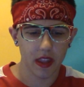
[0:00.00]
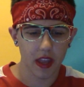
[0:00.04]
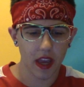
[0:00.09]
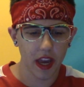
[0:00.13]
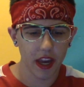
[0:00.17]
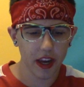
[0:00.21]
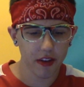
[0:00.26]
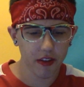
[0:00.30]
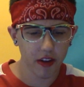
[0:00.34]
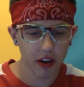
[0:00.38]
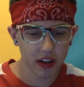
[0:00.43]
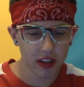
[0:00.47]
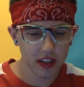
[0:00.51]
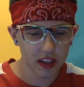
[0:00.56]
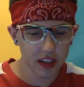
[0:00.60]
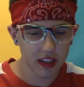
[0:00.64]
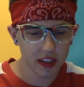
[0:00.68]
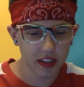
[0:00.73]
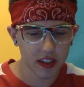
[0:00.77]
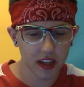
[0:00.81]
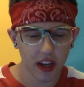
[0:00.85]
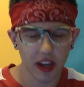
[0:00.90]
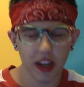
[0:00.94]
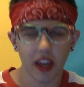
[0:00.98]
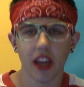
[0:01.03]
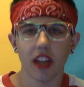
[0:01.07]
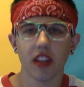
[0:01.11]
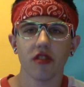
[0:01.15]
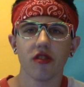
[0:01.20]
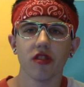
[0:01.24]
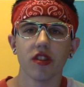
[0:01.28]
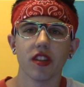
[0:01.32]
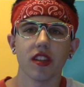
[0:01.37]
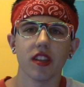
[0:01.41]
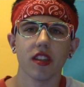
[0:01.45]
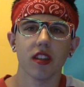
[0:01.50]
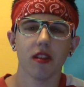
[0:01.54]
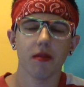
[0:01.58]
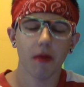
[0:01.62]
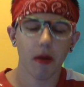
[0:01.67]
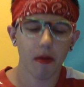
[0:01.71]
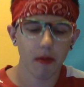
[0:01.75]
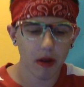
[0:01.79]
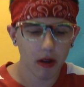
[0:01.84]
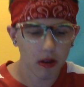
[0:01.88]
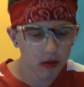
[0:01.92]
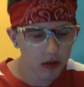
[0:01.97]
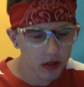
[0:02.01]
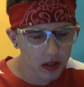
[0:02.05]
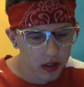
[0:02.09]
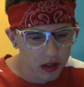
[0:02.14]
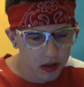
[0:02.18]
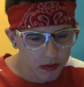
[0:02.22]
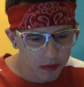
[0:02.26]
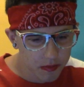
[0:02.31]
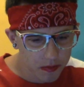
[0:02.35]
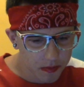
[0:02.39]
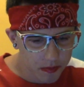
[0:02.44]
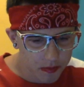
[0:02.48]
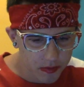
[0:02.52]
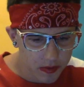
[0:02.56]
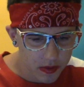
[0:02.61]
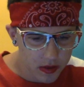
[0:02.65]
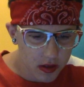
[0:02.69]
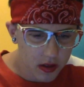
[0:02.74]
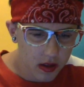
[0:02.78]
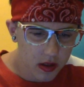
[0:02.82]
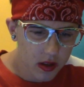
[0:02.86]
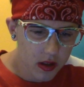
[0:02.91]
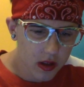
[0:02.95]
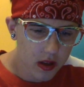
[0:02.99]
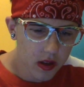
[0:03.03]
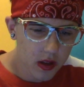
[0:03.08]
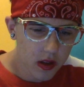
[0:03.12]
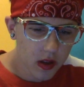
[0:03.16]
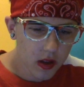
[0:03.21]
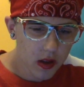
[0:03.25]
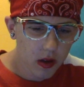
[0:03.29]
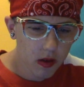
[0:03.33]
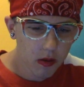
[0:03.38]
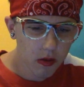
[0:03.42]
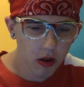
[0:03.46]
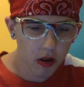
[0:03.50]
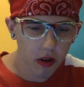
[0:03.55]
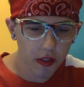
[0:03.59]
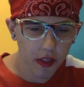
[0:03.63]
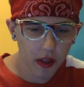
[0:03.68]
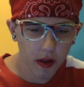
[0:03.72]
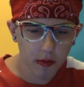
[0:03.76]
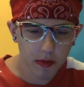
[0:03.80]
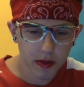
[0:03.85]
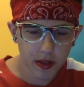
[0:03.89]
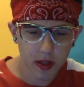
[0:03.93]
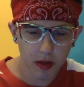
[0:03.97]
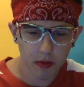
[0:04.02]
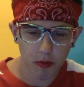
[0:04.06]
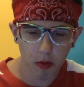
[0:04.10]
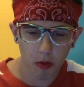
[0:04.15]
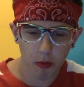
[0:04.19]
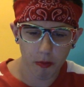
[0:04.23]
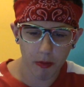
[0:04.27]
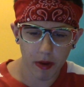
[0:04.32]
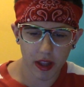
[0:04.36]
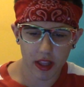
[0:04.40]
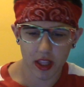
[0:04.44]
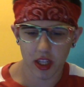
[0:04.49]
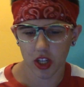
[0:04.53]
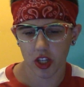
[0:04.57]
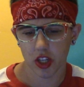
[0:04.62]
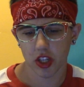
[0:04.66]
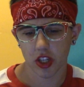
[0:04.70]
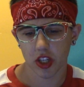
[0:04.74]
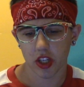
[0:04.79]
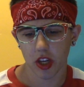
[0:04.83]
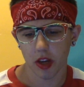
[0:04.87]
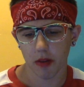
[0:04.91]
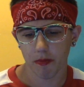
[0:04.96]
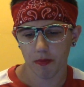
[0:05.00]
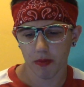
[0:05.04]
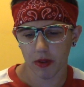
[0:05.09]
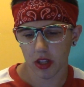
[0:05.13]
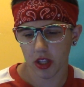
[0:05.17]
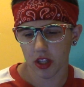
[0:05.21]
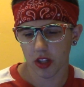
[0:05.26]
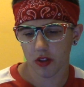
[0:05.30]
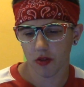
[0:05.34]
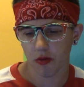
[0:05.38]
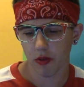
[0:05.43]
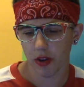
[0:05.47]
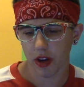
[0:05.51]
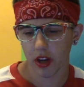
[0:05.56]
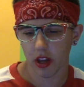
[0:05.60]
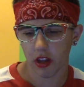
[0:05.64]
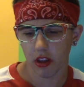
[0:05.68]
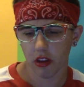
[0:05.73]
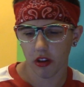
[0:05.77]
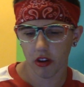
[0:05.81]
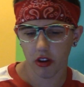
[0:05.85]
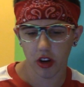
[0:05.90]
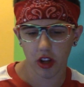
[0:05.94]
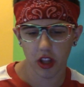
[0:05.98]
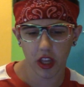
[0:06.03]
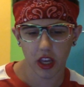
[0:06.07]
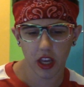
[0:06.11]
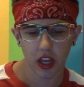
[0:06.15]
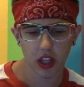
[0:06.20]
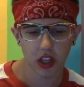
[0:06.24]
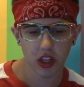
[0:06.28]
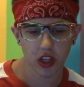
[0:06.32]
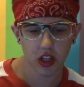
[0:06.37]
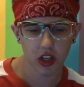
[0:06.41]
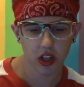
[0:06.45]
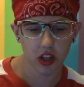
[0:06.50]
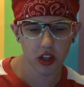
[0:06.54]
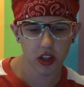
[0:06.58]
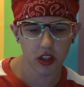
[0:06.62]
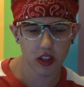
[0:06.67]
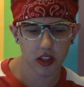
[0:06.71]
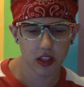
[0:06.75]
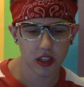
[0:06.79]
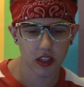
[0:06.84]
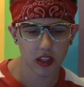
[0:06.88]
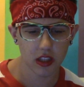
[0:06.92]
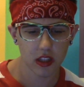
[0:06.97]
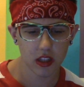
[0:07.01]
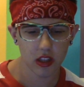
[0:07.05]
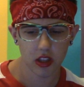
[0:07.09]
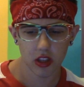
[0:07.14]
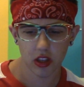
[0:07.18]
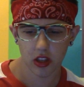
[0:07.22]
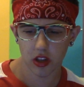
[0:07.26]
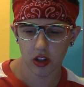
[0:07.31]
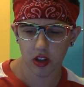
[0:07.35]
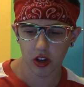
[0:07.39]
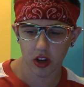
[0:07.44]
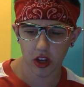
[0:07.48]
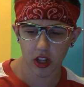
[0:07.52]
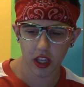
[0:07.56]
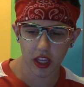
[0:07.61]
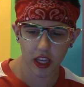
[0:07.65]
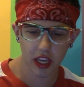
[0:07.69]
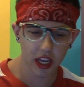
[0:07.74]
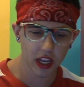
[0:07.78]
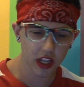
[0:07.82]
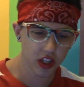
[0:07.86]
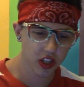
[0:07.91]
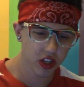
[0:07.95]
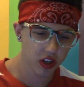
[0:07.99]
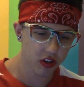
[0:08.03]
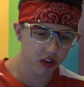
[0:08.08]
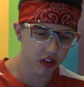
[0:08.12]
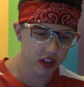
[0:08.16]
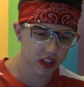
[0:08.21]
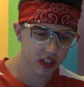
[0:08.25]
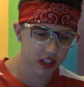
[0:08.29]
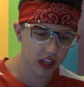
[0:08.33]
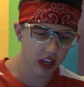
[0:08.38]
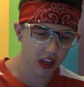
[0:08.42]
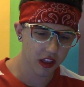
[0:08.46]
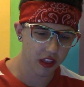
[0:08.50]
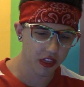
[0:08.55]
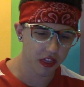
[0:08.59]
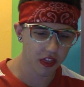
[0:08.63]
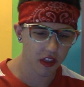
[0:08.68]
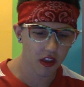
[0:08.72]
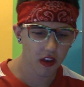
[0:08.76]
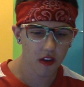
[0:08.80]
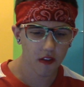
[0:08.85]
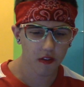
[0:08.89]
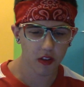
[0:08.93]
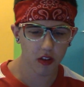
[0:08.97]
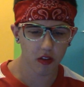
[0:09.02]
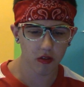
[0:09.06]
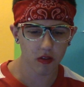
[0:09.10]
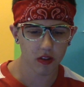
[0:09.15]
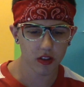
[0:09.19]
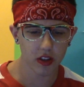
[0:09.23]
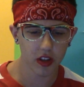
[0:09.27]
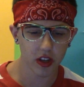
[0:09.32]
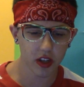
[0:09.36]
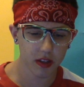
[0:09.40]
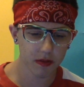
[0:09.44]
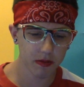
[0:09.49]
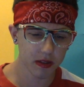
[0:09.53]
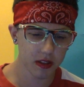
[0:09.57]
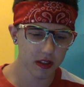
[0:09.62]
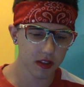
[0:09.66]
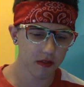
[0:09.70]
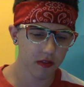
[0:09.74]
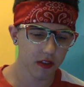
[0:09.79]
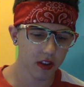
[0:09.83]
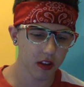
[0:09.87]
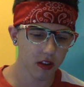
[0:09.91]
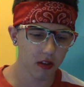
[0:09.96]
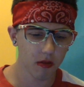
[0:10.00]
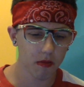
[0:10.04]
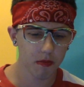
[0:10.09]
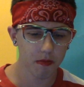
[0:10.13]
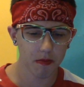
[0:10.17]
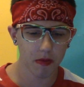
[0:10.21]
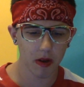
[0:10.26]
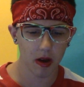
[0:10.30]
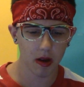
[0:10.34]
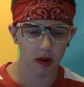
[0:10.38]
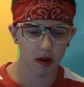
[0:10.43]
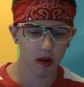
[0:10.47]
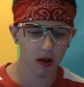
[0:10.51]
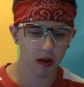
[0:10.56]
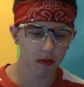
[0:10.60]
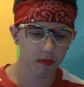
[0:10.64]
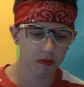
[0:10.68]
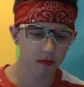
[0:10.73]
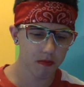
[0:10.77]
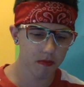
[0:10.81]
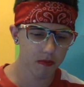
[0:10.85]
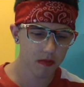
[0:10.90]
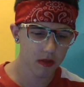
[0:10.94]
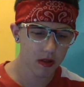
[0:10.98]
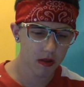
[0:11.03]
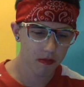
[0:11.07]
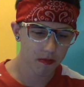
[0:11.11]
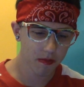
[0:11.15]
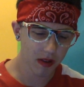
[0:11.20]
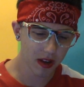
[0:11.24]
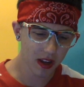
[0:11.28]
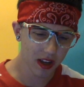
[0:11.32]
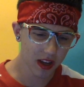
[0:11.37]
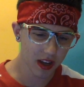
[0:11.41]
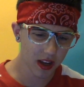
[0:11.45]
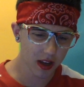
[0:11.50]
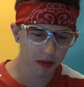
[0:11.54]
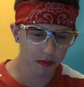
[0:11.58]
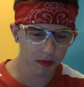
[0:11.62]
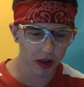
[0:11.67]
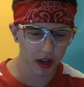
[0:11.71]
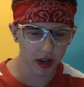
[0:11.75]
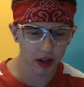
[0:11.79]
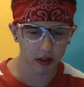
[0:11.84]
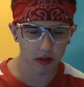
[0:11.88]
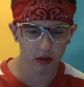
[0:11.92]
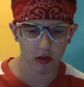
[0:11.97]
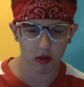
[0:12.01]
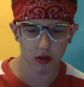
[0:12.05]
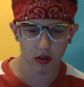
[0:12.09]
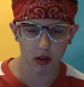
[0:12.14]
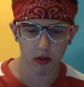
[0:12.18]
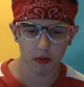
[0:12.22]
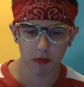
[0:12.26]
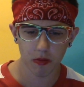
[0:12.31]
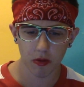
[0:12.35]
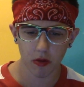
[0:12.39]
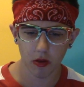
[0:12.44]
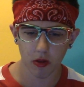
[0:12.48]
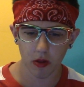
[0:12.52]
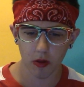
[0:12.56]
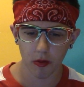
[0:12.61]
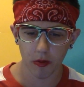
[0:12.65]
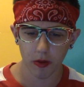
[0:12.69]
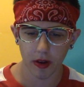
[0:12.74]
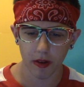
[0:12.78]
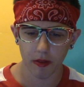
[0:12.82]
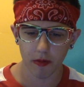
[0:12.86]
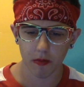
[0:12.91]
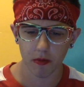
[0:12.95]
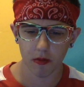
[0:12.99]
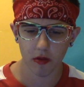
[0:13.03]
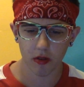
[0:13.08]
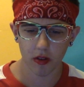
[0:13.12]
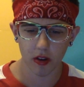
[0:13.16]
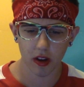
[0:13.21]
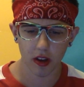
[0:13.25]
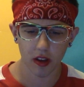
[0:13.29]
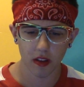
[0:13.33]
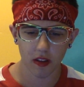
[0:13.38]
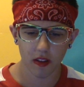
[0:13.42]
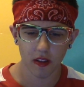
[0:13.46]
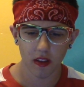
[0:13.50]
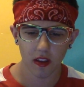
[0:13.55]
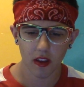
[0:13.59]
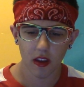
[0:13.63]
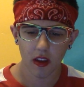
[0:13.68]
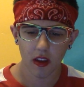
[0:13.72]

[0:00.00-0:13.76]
I granted his tongue entrance into my mouth. Well, that was some romantic shit, but it's rain. You're gonna catch a... You're gonna catch your death. Funerals are expensive, you know. Mom. Mom! I groaned and pulled away from Treyas.